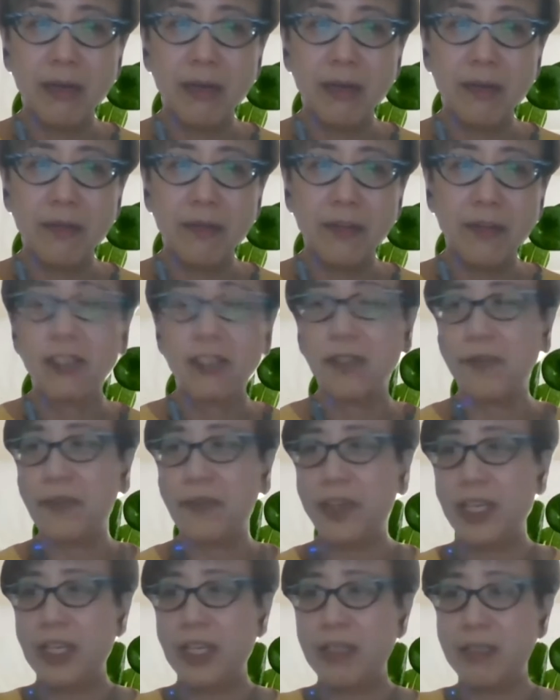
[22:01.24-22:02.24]

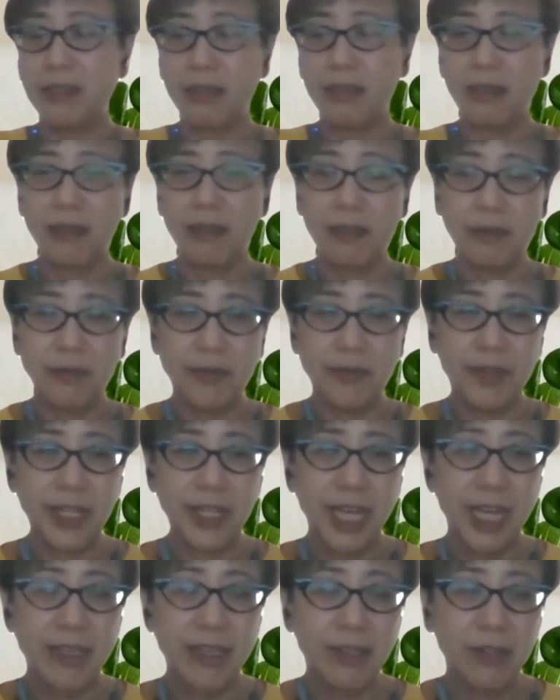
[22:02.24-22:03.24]
philosophies with
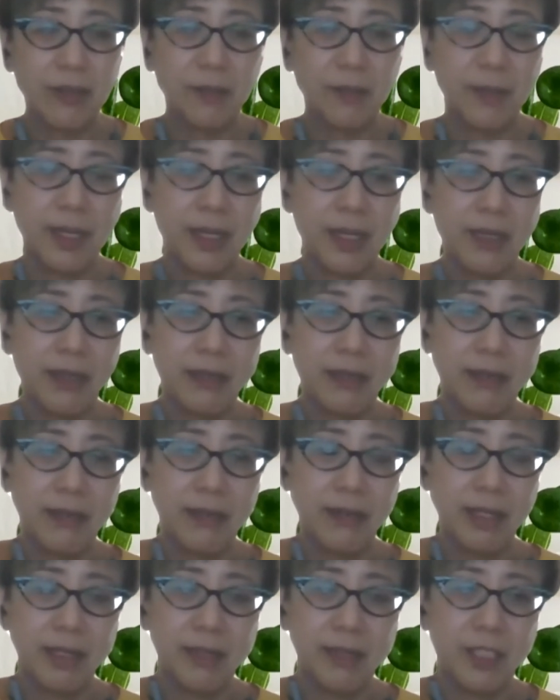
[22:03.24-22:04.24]
regard to my
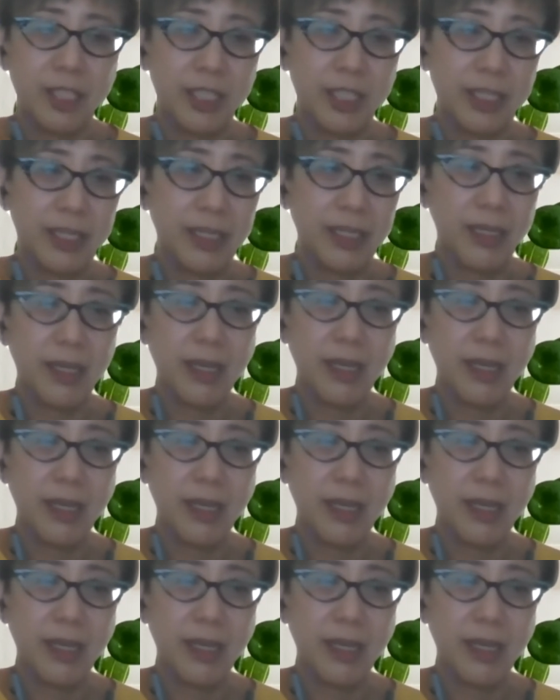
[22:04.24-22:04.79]
career journey.